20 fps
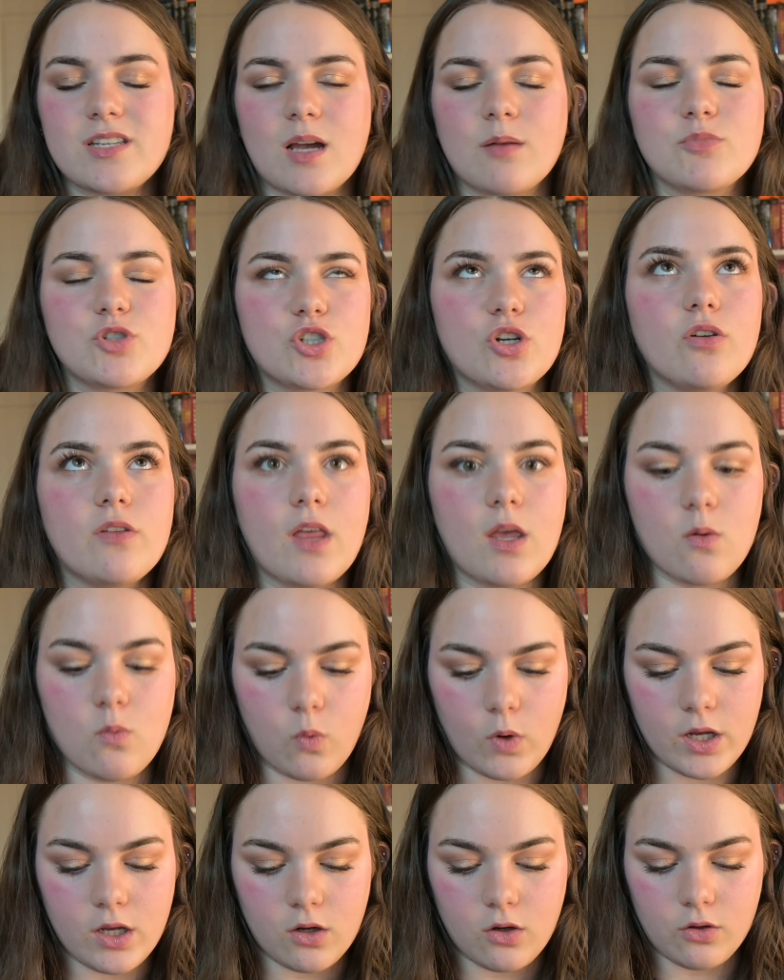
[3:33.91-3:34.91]
I'm sure they
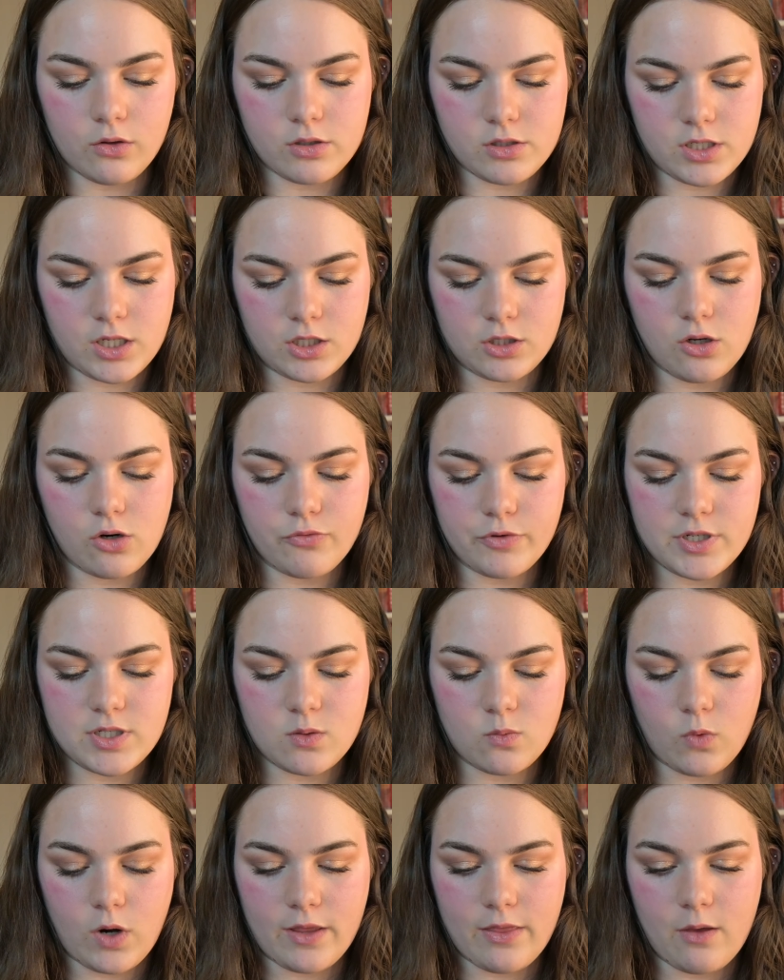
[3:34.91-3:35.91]
will. There's like no
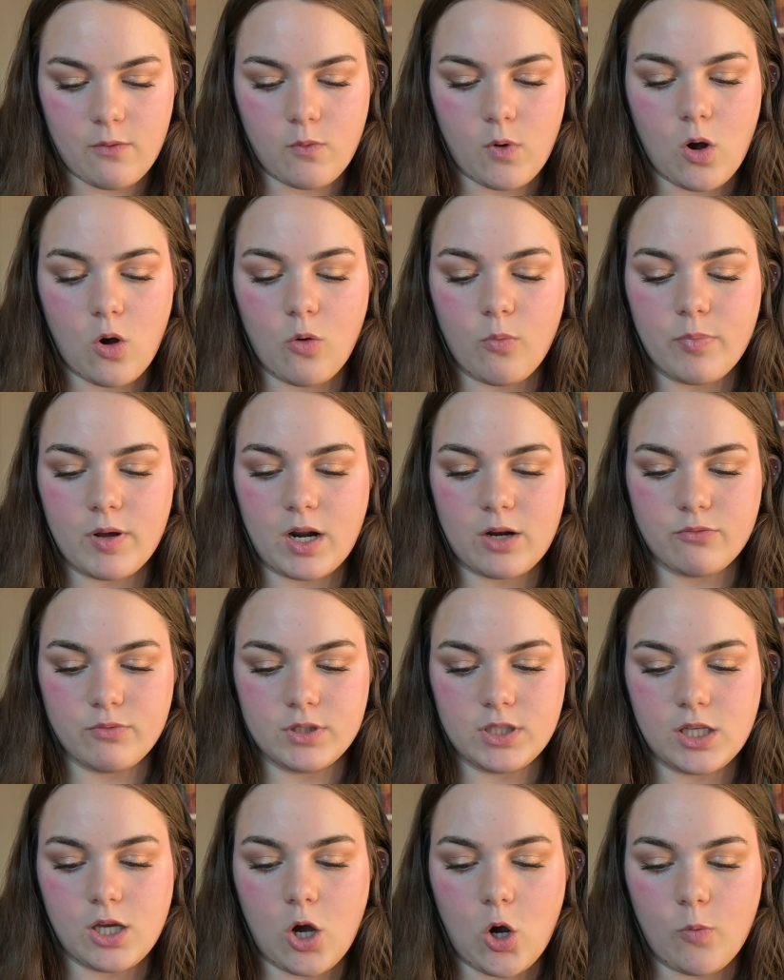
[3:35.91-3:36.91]
reason why they won't, but I
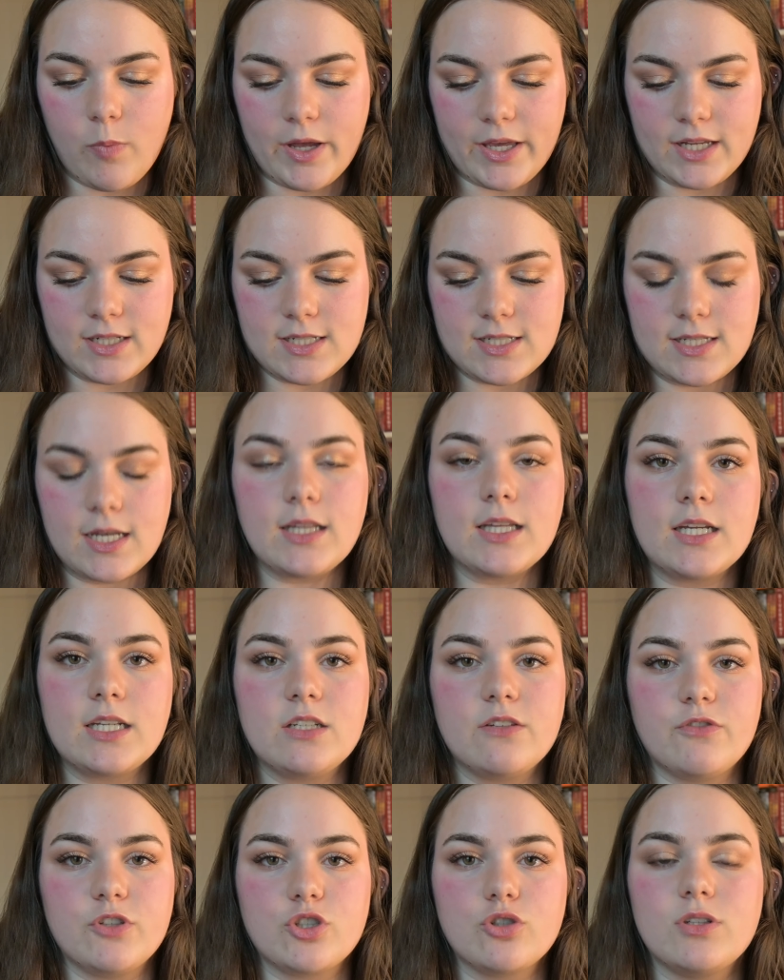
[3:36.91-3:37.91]
really hope I get to sell it
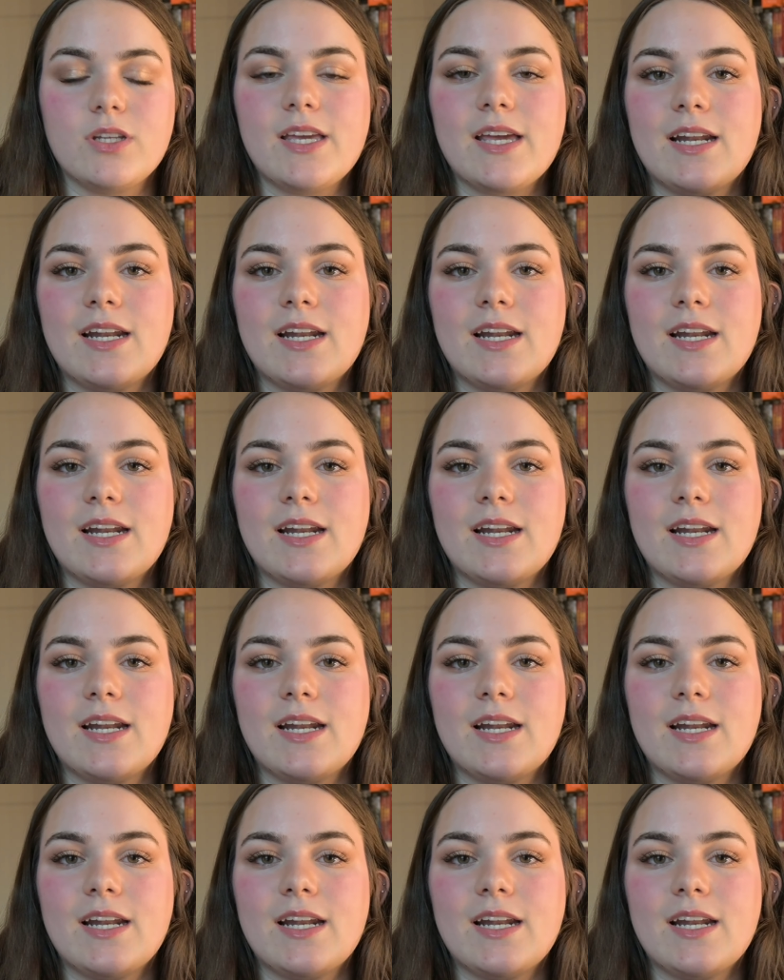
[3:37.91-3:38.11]
individually.